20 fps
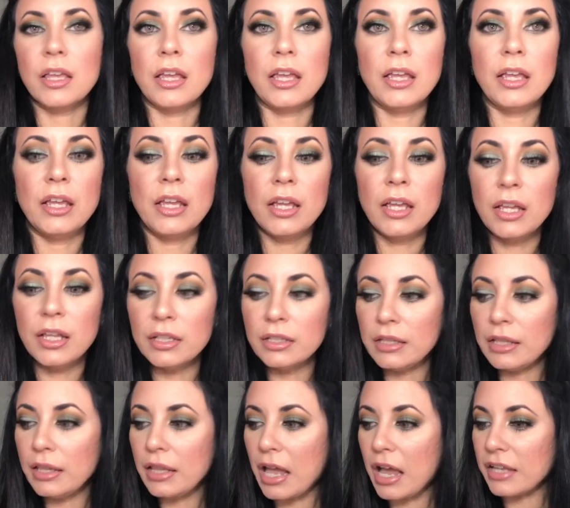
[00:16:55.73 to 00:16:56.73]

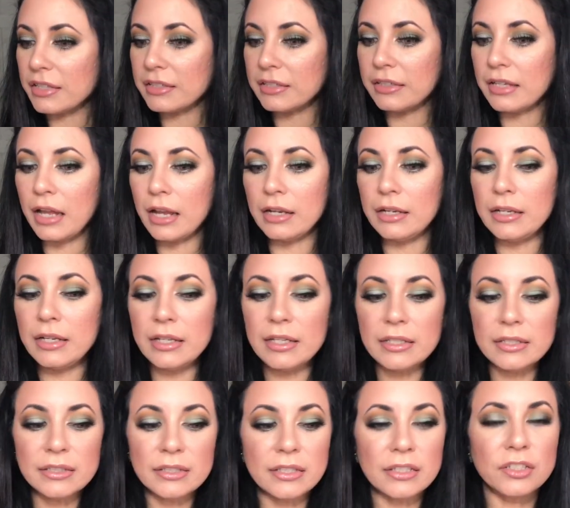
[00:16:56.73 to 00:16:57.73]
And last and not
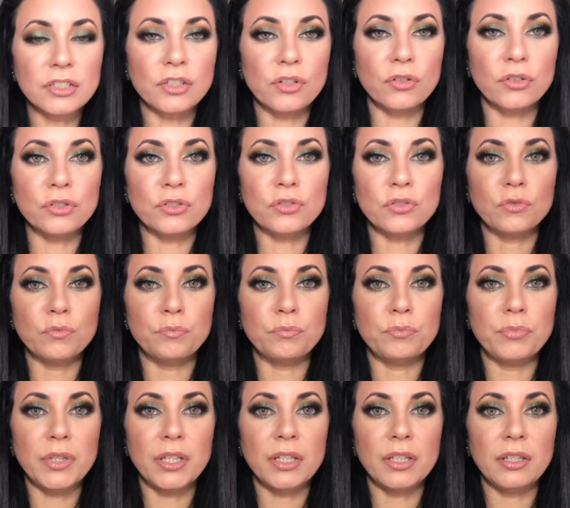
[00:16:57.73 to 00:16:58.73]
least is going to
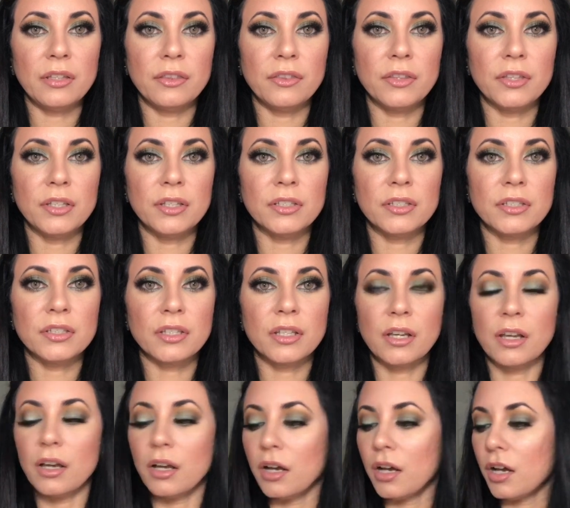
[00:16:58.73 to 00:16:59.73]
be this
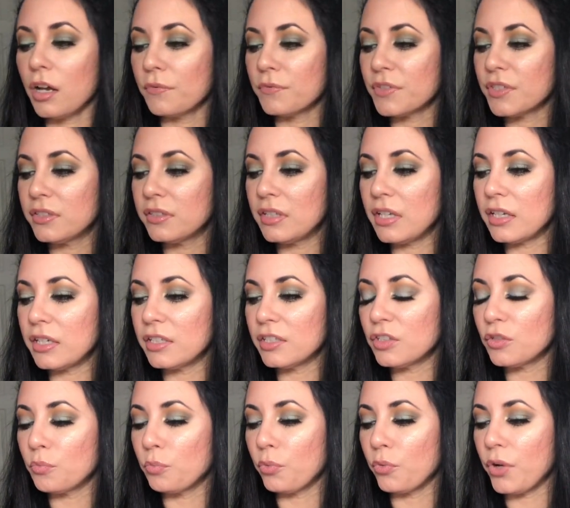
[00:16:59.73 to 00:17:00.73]
setting
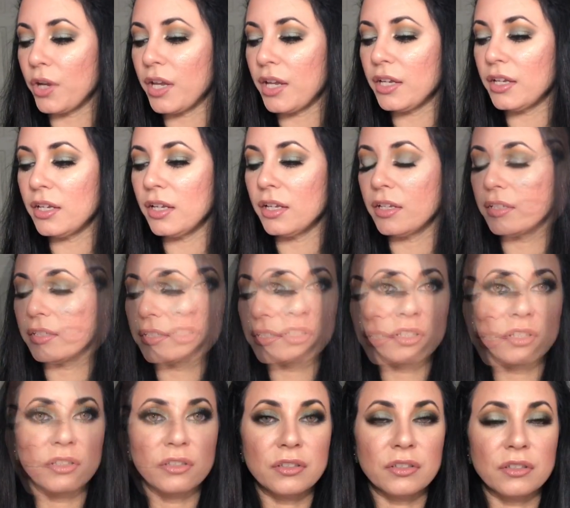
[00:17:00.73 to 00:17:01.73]
spray. It is
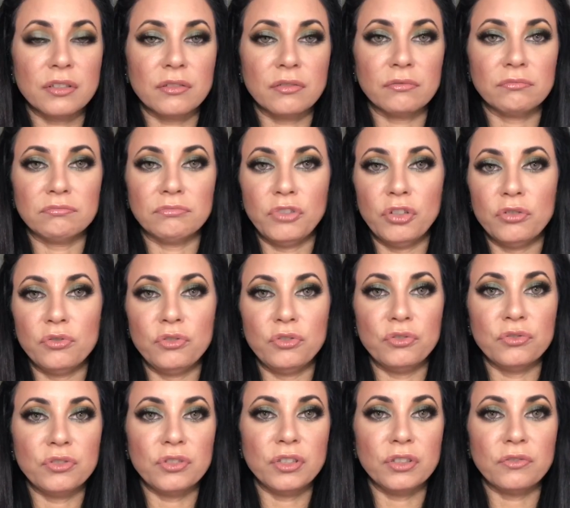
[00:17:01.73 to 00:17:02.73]
this, you could
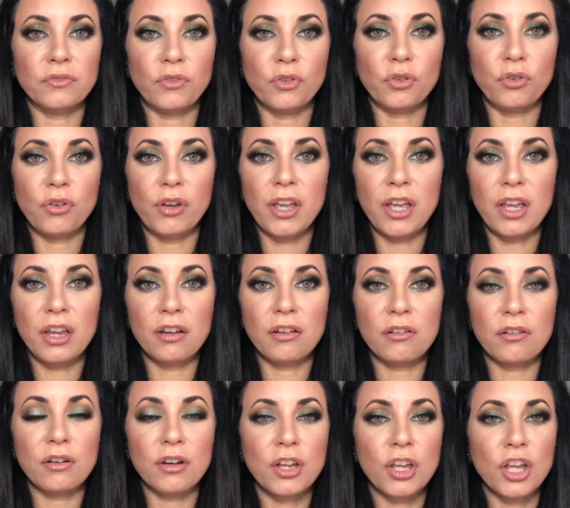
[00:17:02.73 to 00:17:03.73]
use this for your
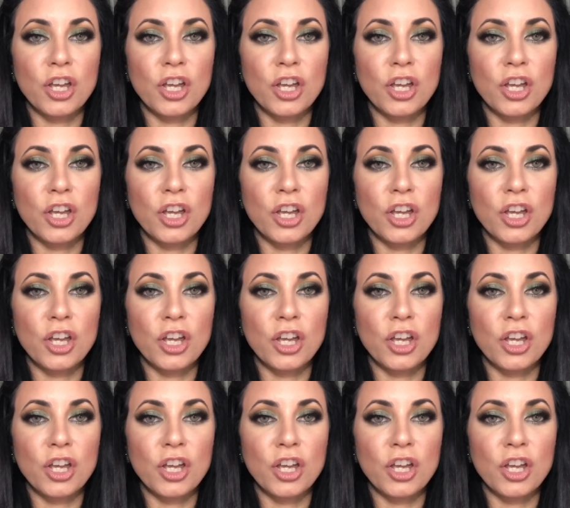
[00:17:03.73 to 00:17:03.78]
hair,